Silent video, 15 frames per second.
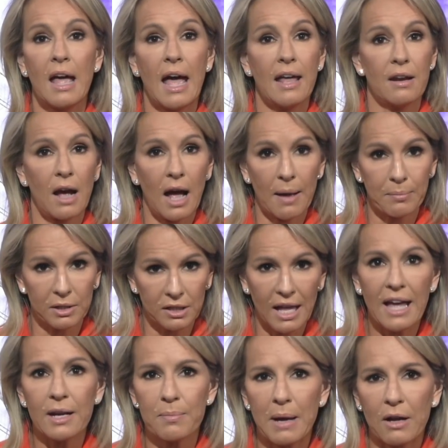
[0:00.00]
and I'm
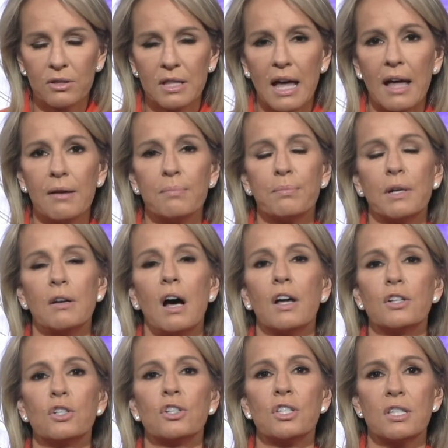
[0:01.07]
glad about that, but
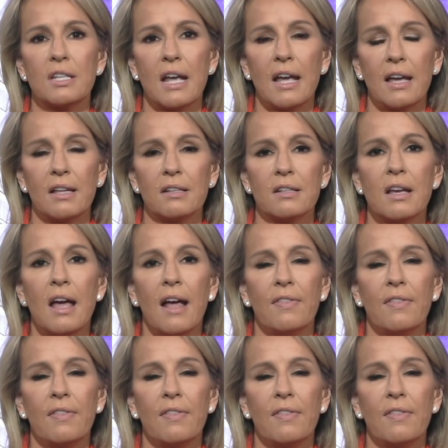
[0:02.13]
understand,